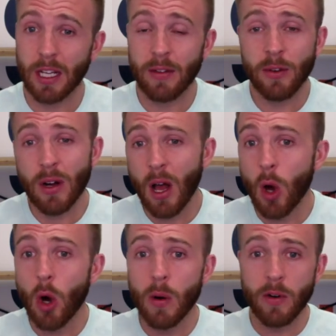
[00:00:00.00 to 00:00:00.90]
And if you're not
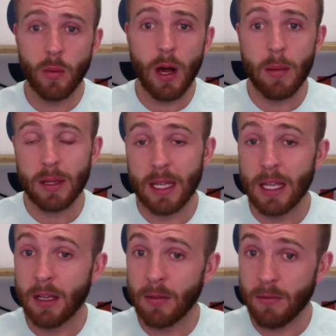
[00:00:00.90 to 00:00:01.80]
overwhelmingly
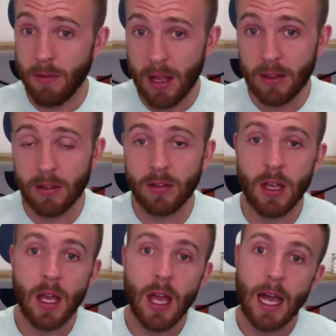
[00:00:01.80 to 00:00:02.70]
convinced
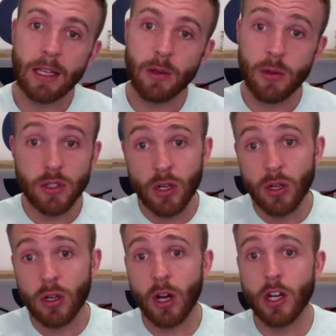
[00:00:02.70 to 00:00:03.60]
at the
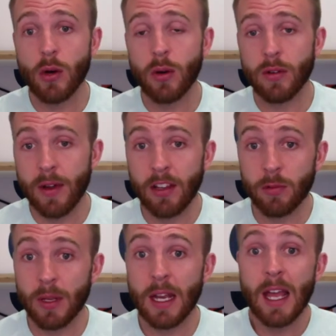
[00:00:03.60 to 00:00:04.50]
return on your
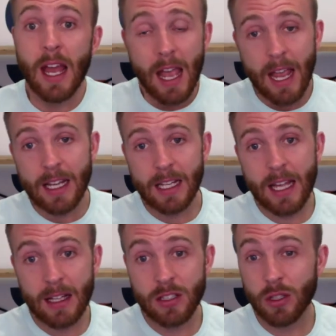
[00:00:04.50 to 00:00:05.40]
investment into
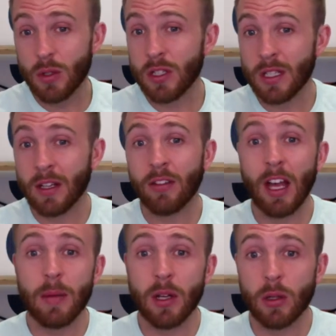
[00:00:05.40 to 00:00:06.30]
that solution, then it's
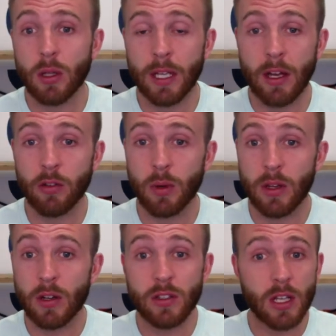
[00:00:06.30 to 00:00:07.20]
time to go look elsewhere.
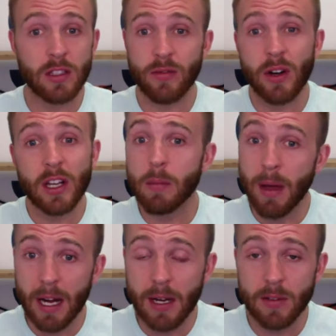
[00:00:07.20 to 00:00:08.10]
It's a very
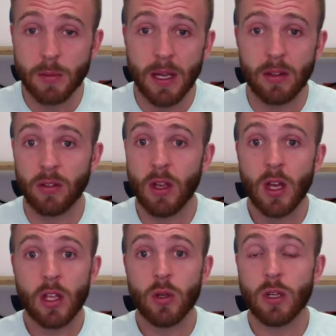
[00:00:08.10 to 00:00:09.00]
competitive space.
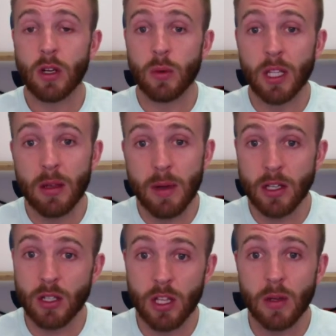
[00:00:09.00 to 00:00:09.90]
You can really make
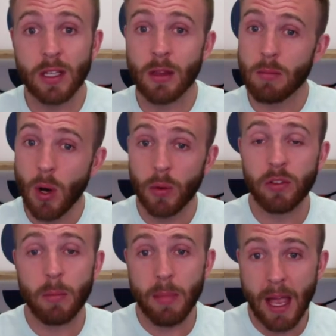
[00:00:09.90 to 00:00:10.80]
sure that you get the
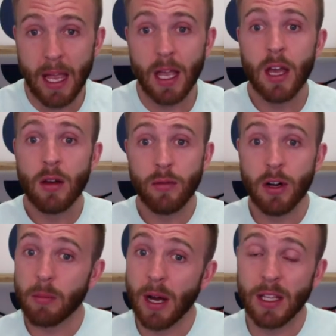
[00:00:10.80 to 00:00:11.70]
most bang for
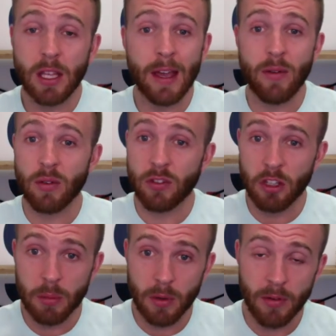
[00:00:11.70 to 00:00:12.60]
your buck, that you have a
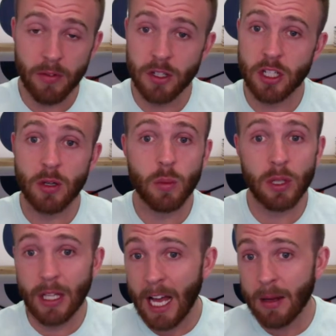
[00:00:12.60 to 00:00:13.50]
super efficient,
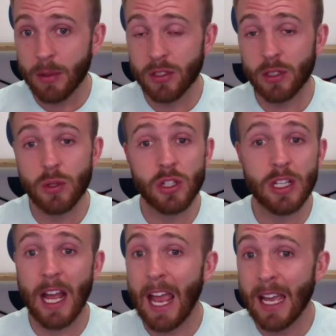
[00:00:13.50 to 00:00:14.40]
reliable
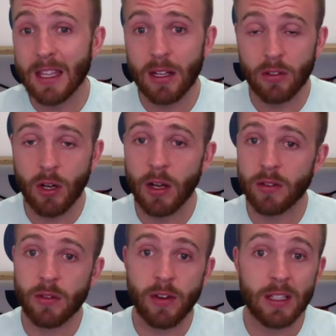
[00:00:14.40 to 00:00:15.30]
solution, and that it's
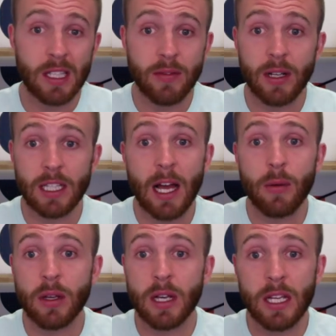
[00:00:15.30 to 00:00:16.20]
cost effective,
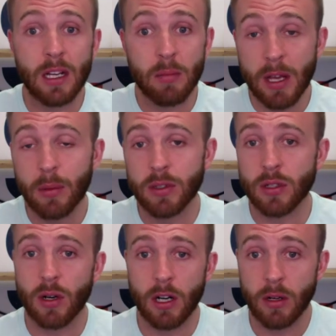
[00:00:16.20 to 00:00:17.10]
allowing you to get a big
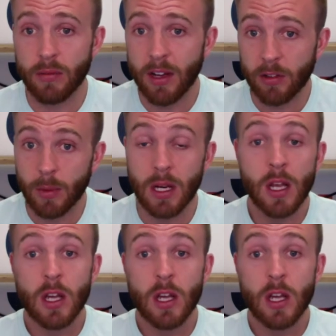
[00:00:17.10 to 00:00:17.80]
return on your investment.